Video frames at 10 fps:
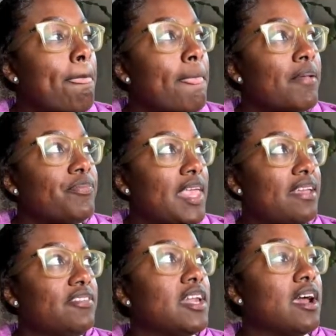things
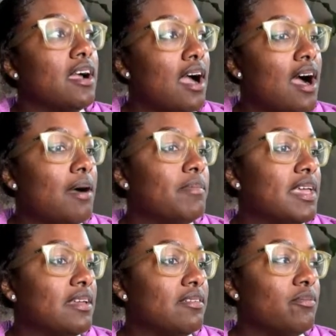that are
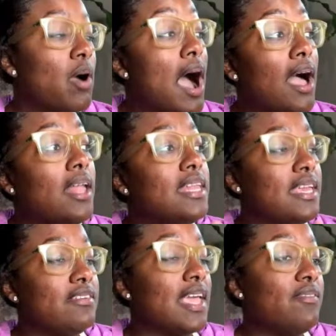common. Well, all of these,
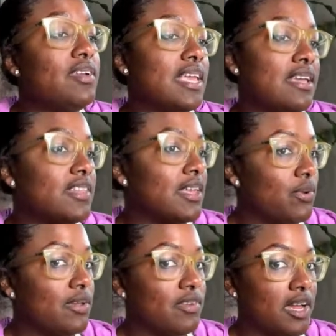everything that we've
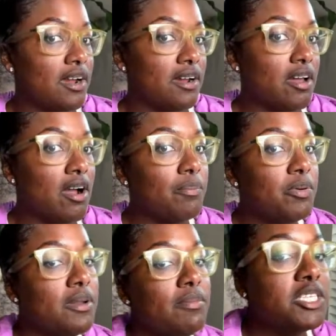learned are pretty
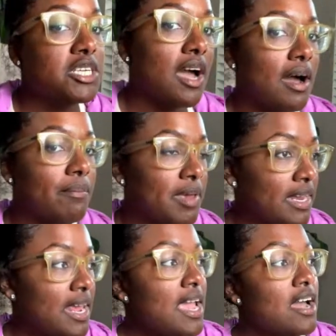much common,
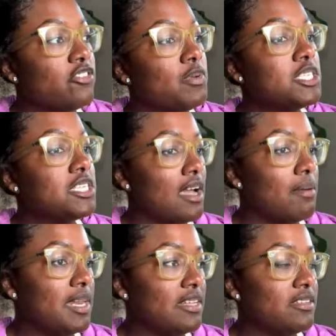especially coming
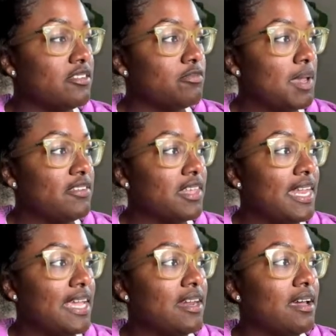into the space of
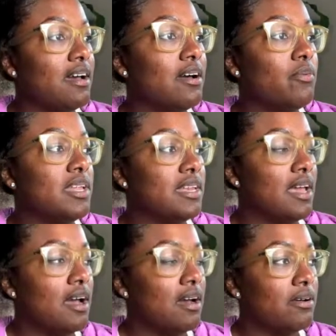data with
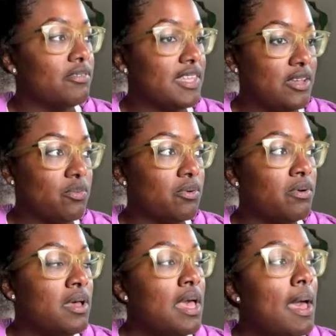SQL.
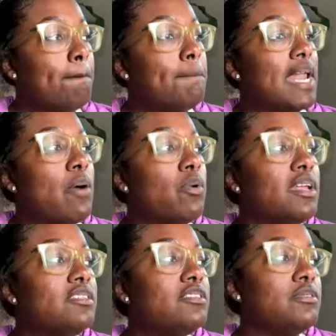But I wanted
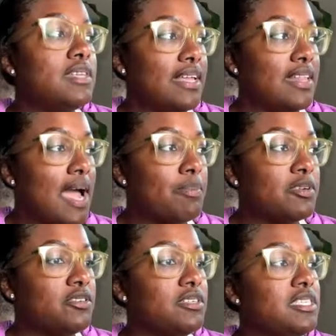to take the
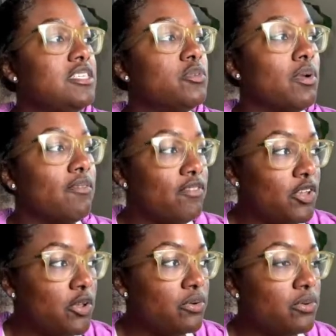opportunity to
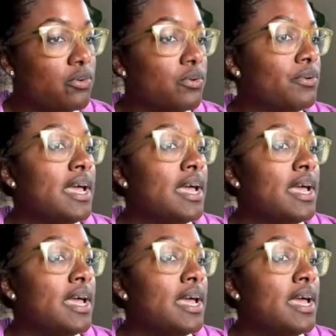review